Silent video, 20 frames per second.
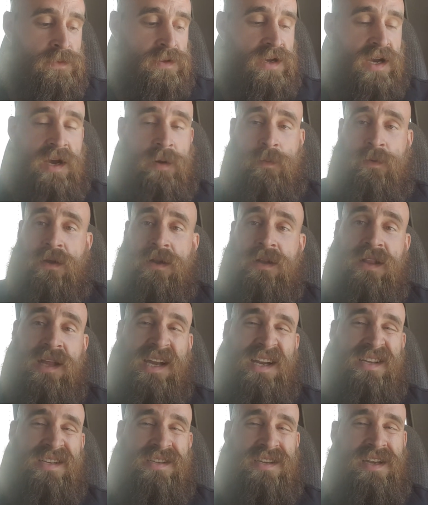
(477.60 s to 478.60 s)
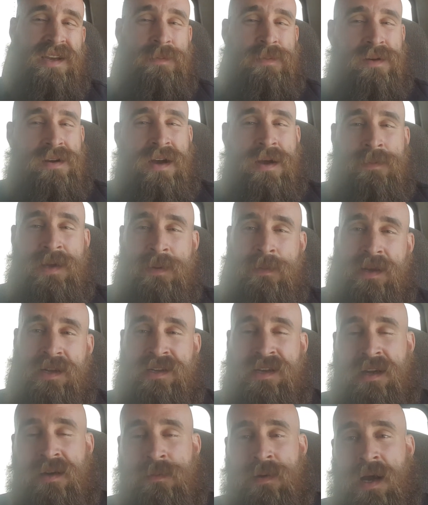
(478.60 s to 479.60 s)
I would like to see him put on maybe
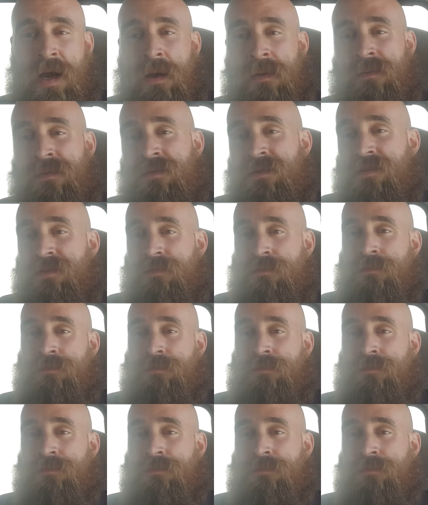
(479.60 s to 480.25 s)
10 pounds.